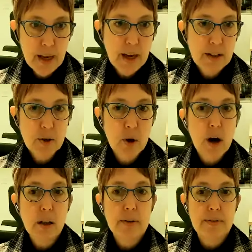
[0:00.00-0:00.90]
And so
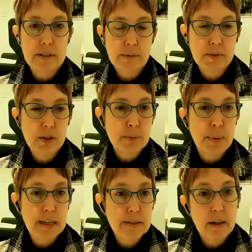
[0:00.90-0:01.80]
all of this just
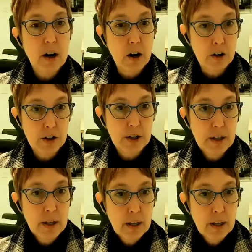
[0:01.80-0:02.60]
makes it harder